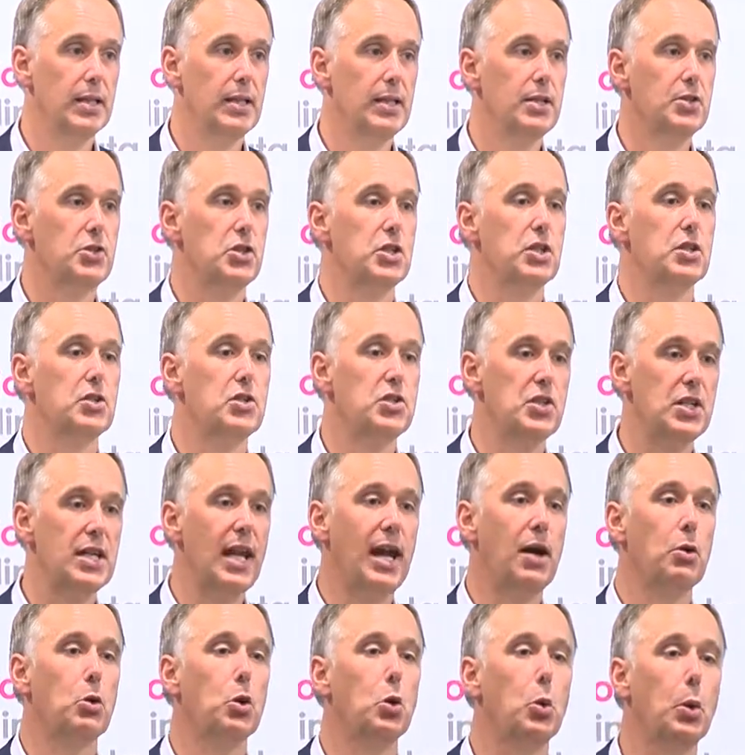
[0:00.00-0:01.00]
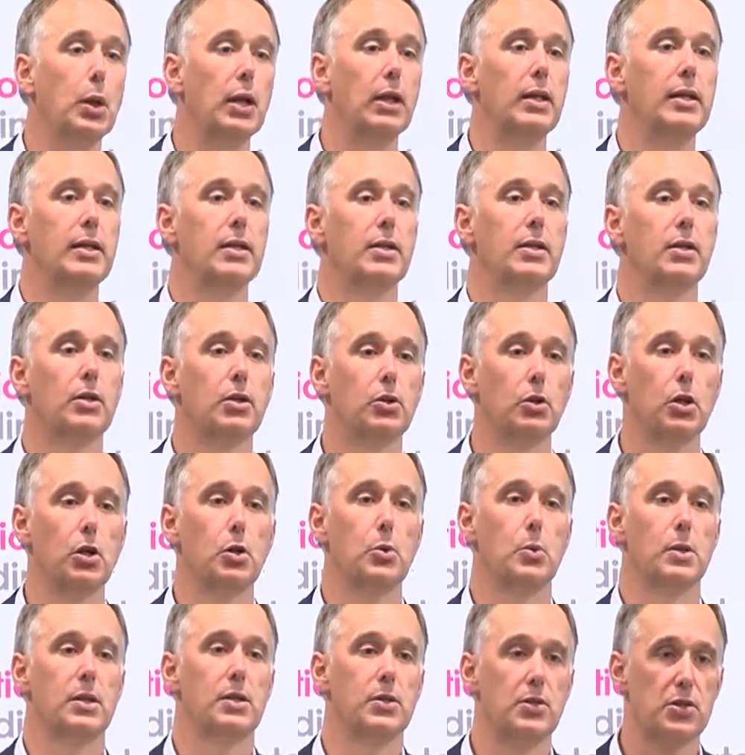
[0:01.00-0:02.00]
So you can see how quickly you can grow
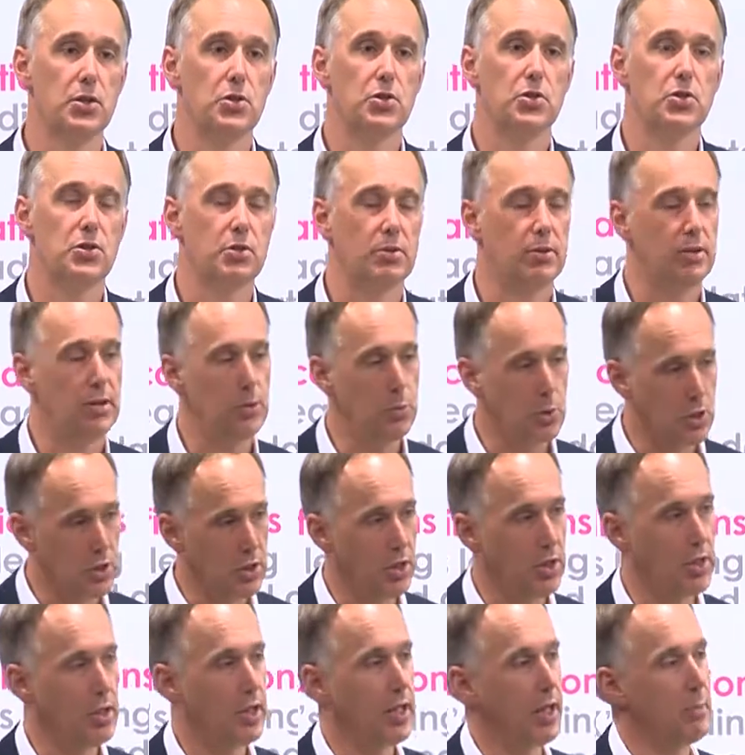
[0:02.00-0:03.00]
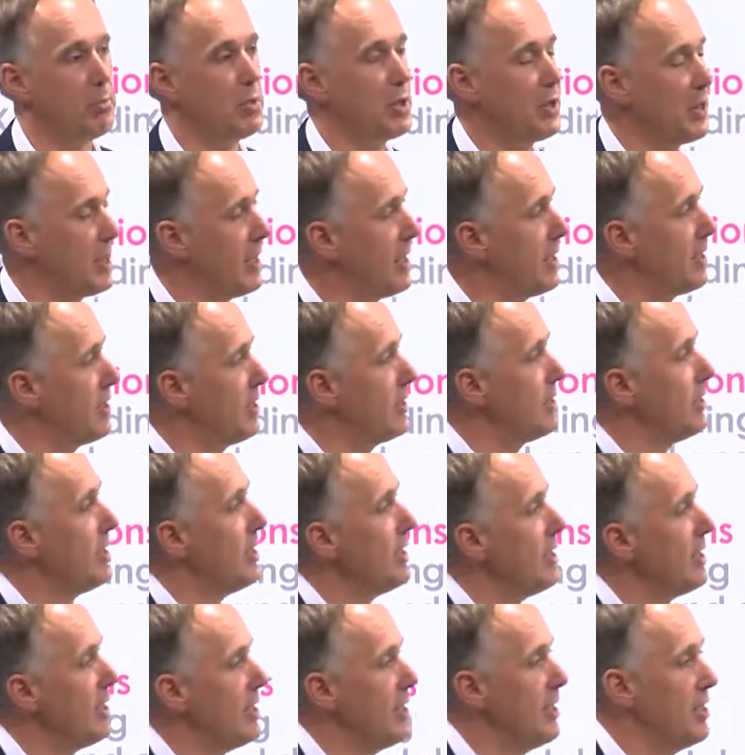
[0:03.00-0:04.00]
when you're digital. There was another company there
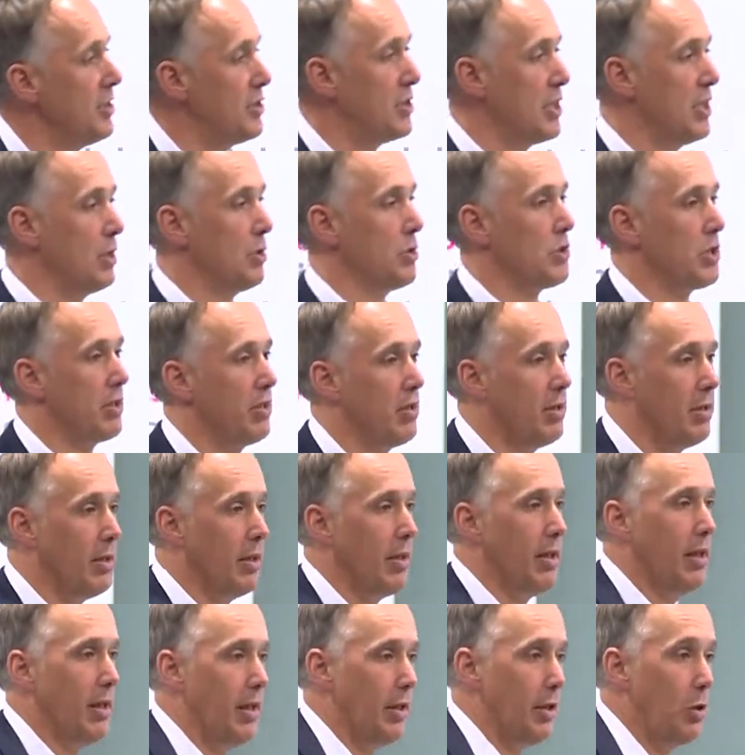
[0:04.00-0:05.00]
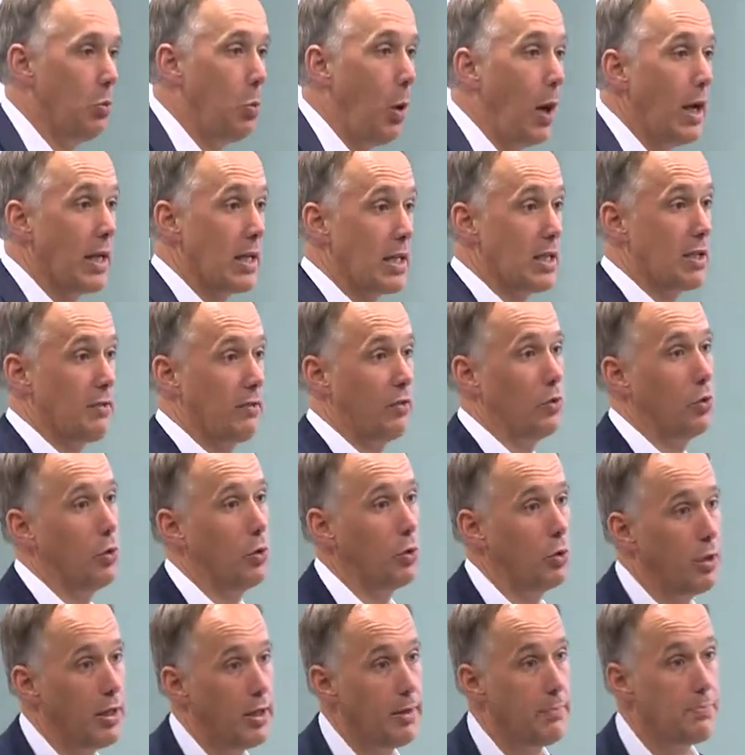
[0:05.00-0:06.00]
that deals in the rights
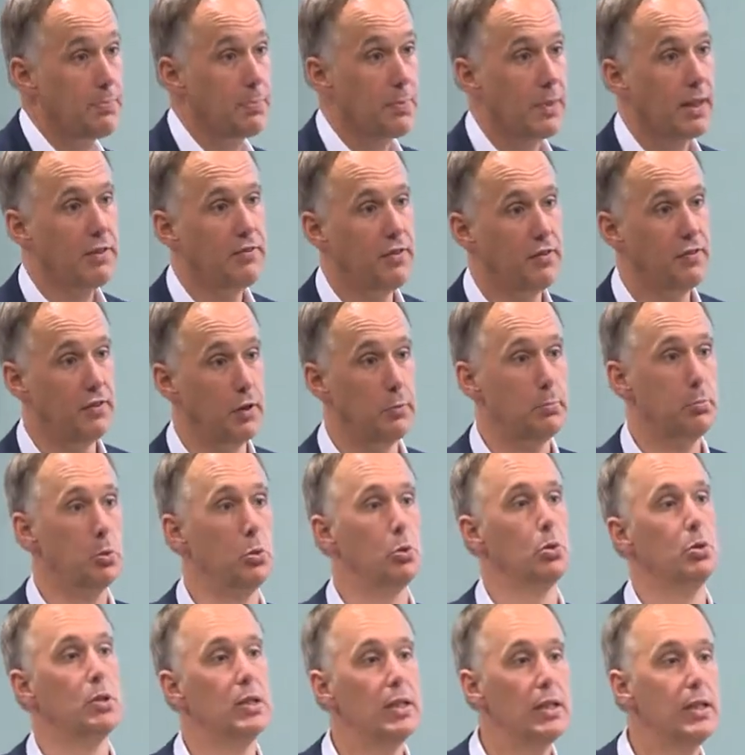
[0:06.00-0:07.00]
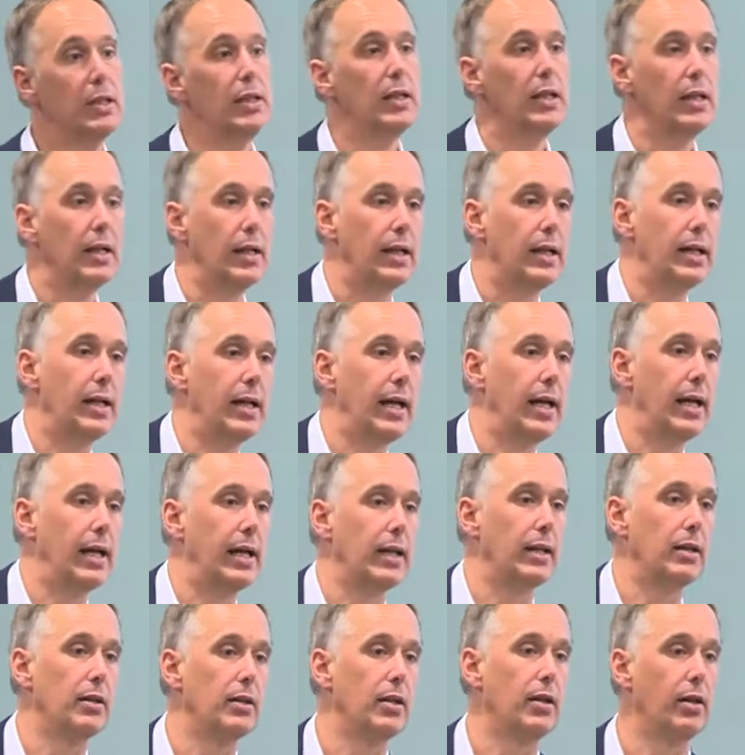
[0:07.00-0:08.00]
for football
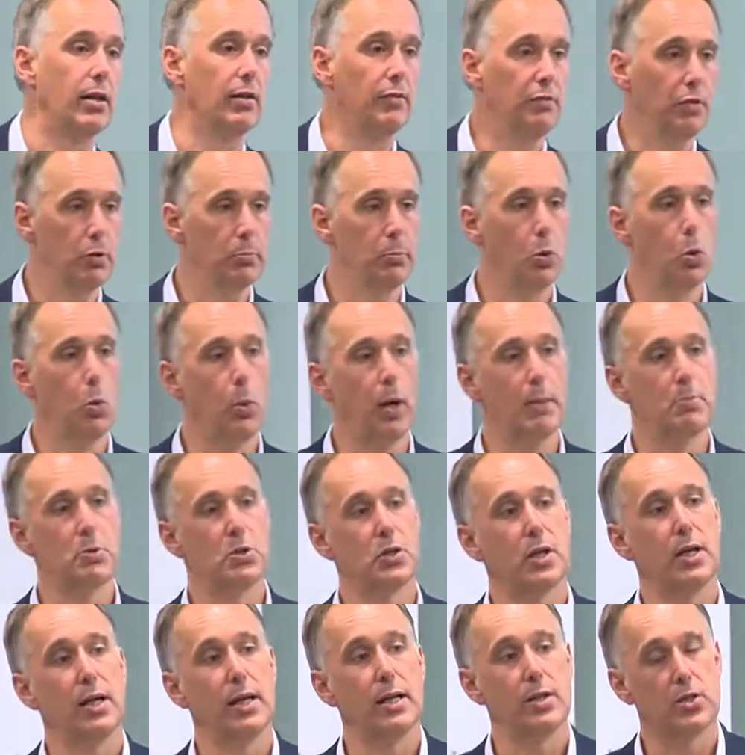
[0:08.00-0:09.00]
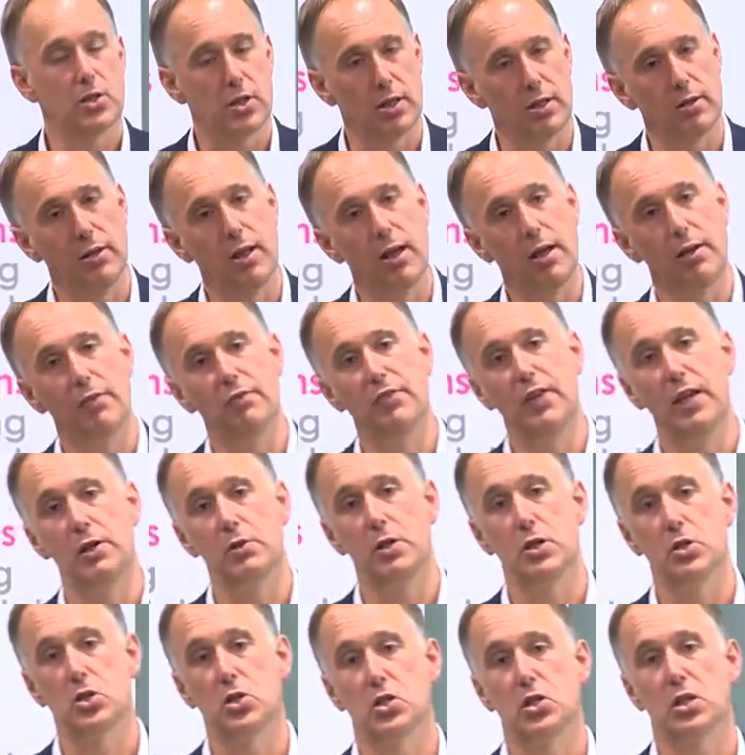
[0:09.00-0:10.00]
and football websites and
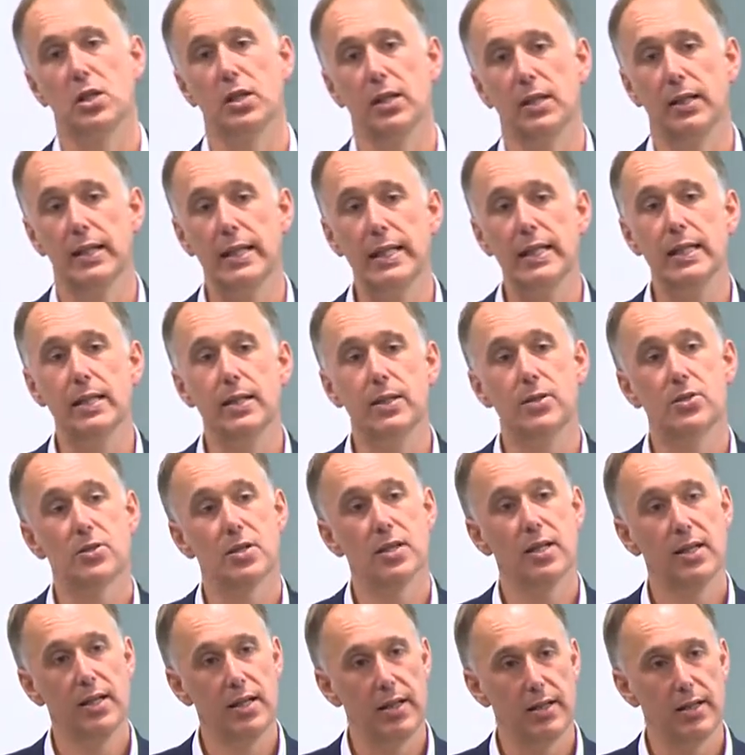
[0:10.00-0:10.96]
various leagues.